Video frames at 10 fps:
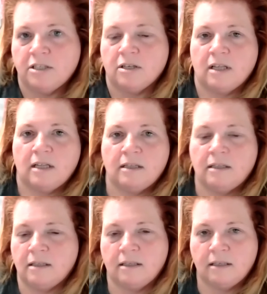So
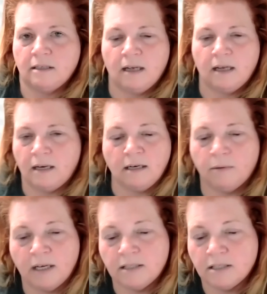then,
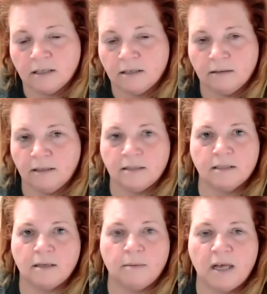anyway, it's
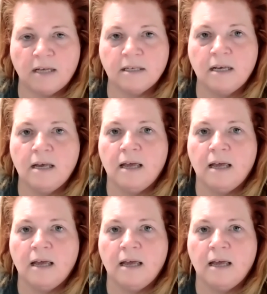just a mess.